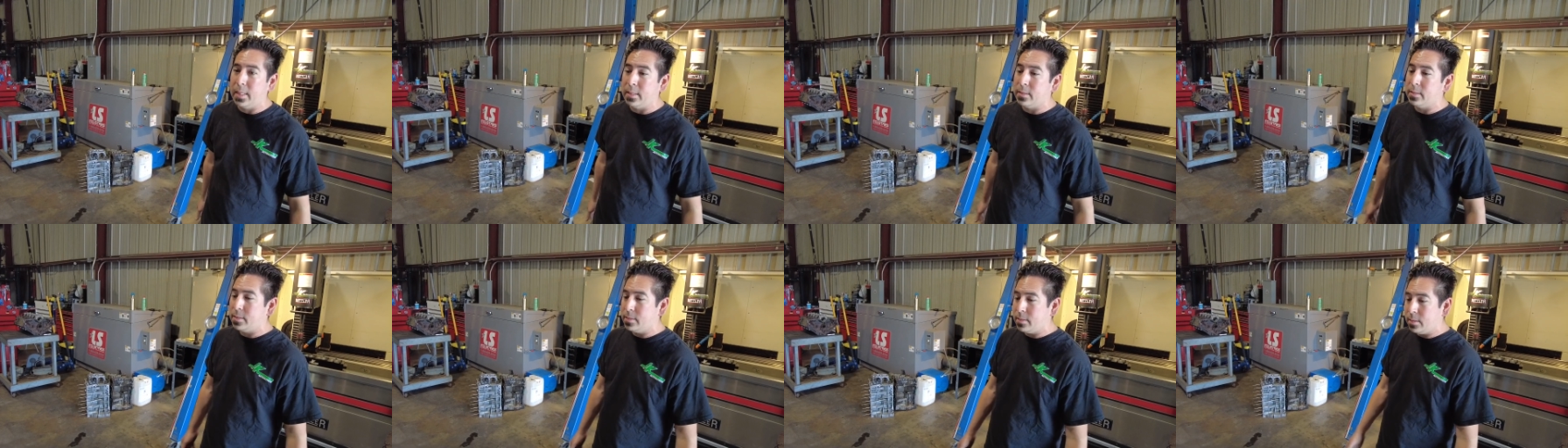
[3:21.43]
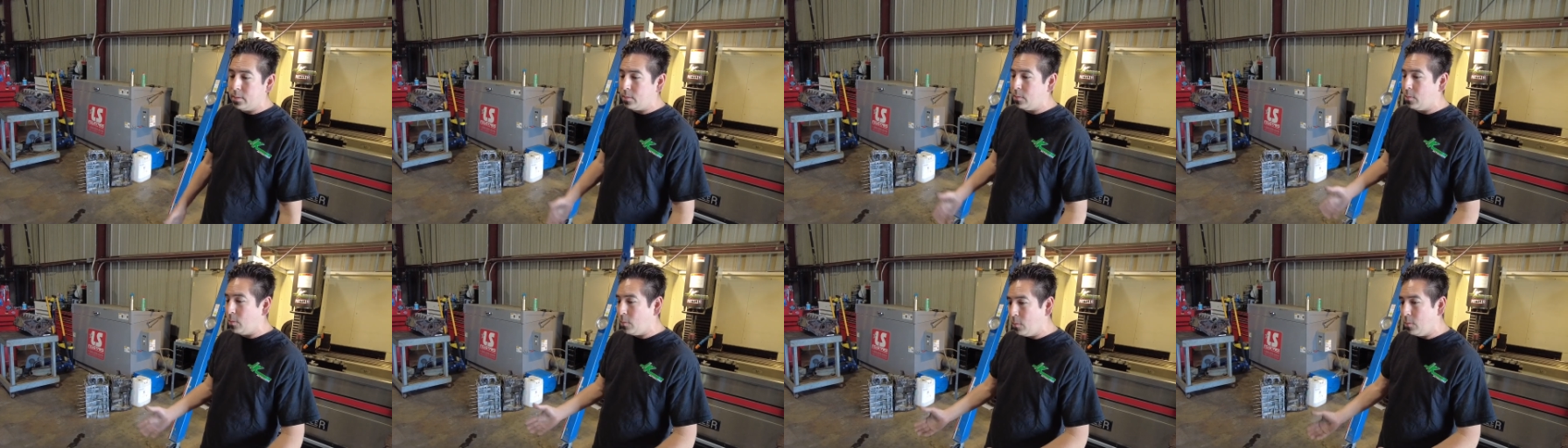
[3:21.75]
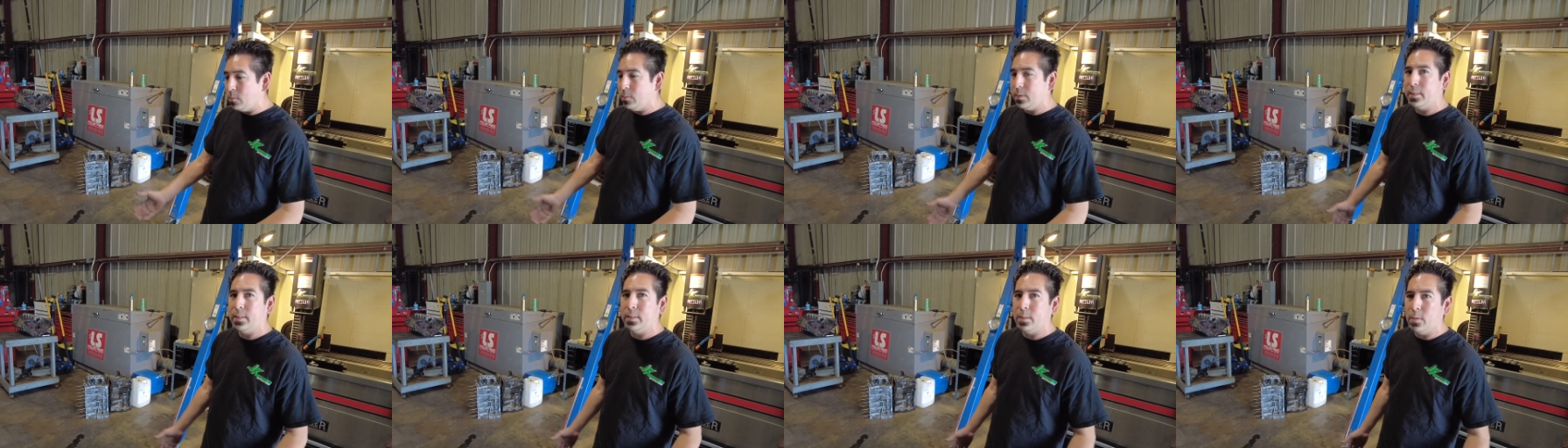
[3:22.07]
it's still
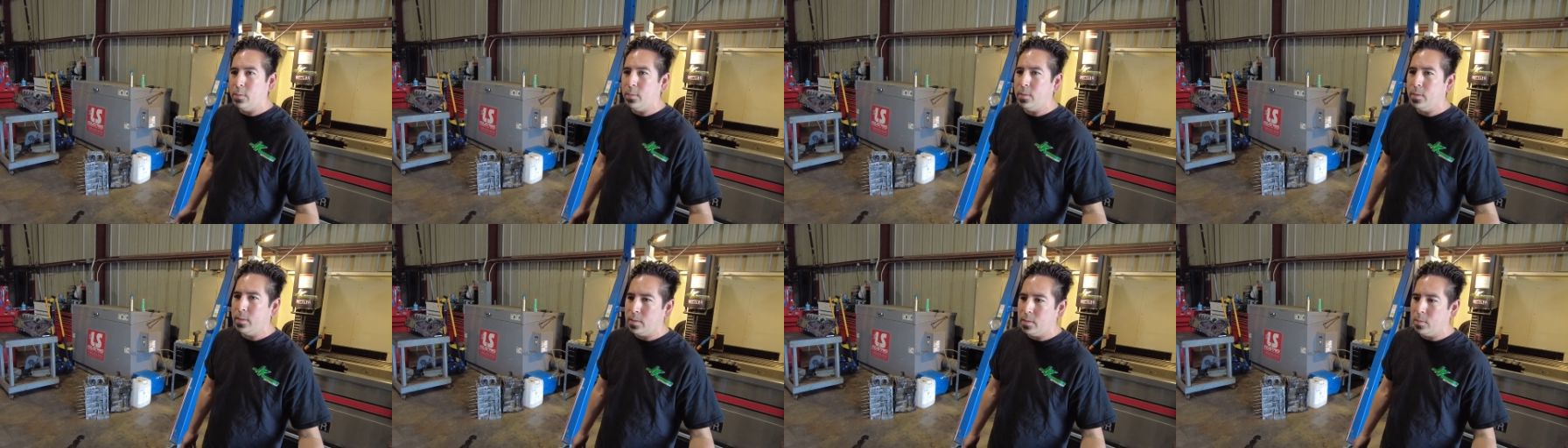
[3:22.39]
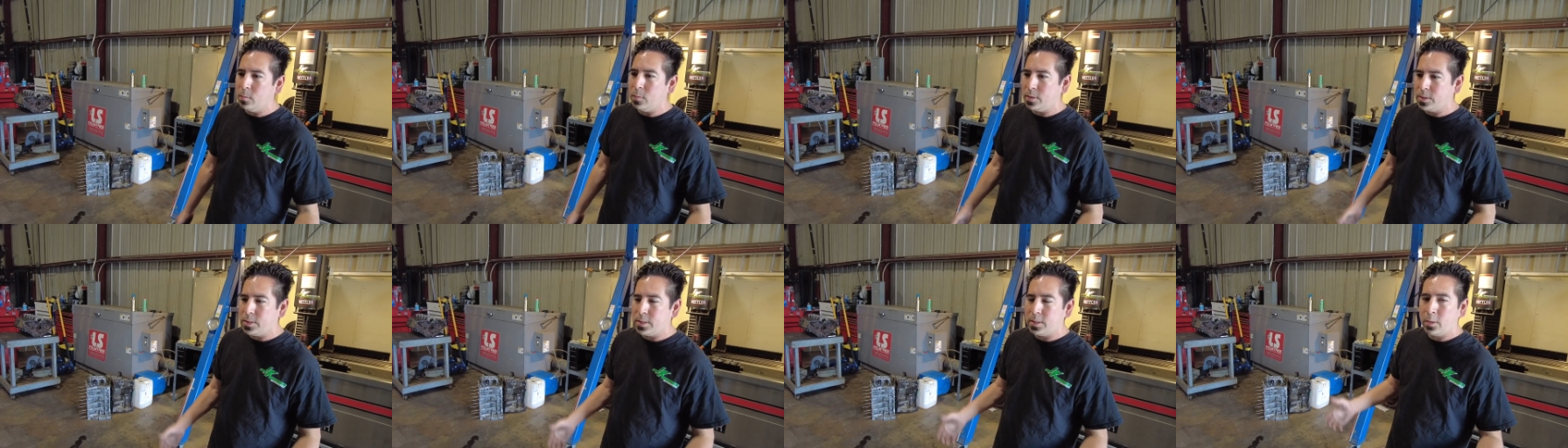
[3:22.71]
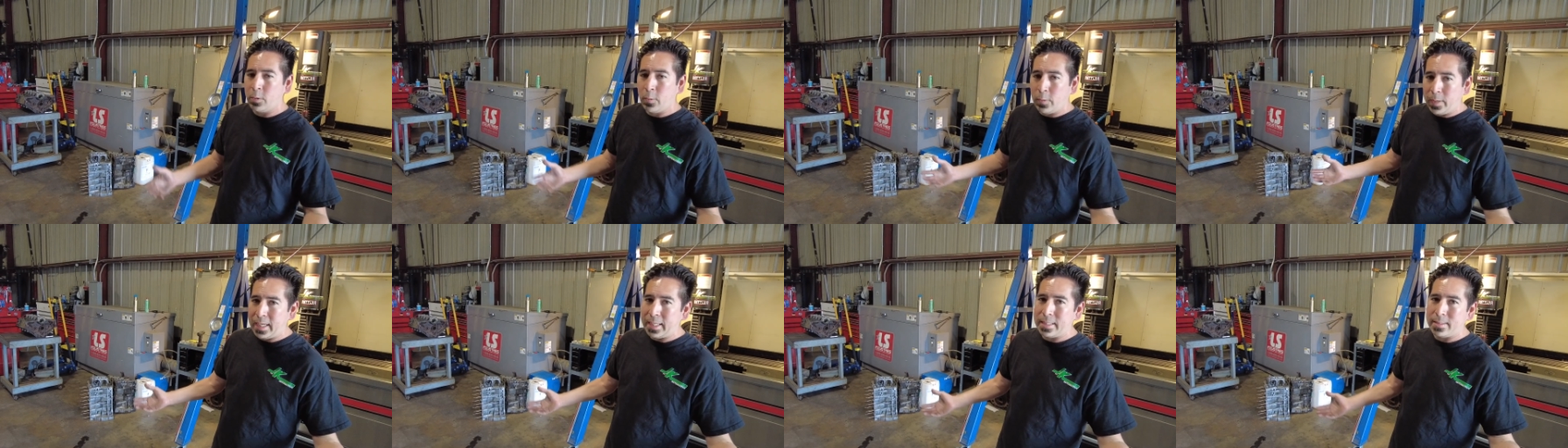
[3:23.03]
holding the oil, which
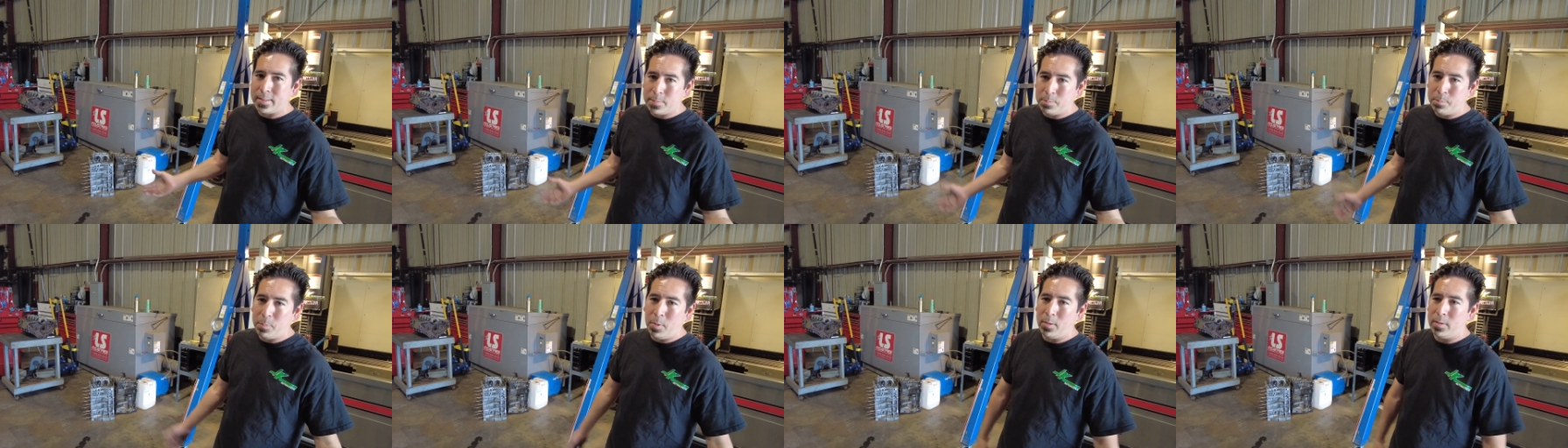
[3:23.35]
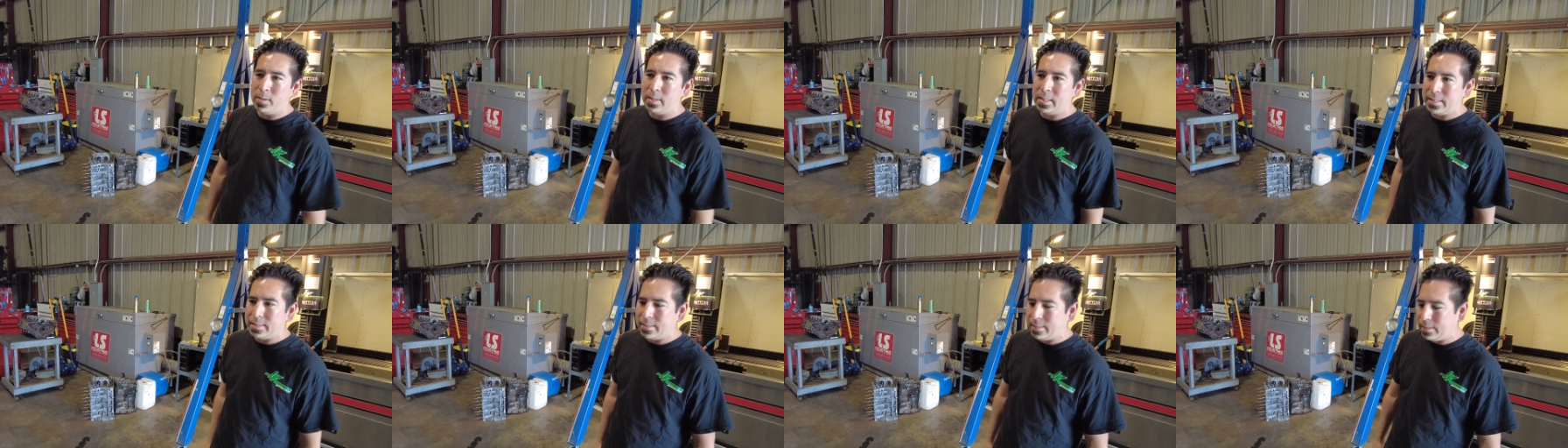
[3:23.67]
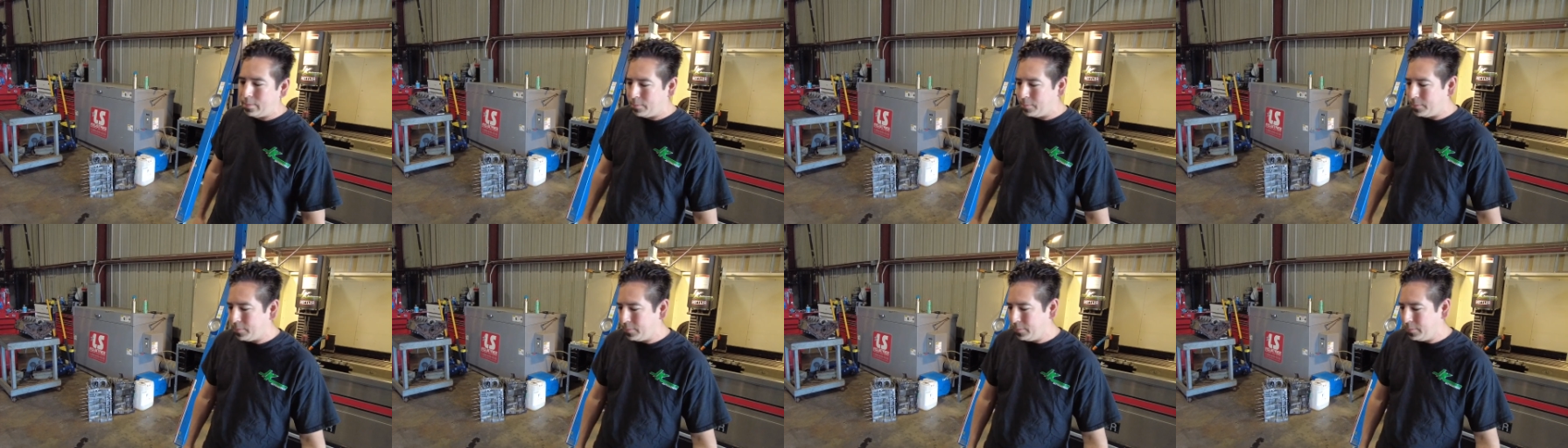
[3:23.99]
creates part of the seal.